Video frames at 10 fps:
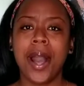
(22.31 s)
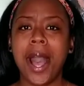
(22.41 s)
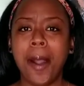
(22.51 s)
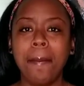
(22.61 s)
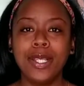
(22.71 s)

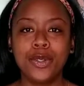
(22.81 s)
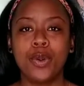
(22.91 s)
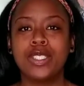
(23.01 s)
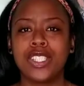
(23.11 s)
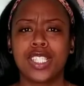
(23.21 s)
I'll be
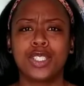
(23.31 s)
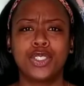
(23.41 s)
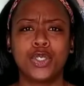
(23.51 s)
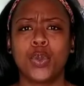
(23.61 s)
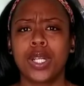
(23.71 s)
doing just a
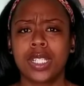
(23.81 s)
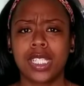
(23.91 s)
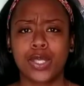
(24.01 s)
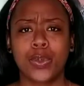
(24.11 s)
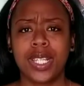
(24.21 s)
short,
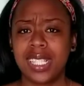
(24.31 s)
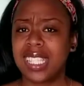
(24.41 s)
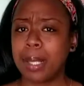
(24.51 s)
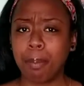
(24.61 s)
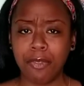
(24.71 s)
sweet,
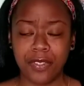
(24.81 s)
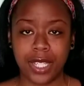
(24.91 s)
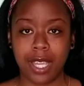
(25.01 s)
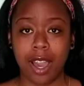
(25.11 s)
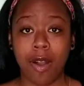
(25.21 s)
simple
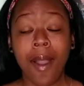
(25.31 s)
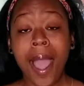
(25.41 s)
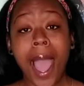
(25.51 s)
video.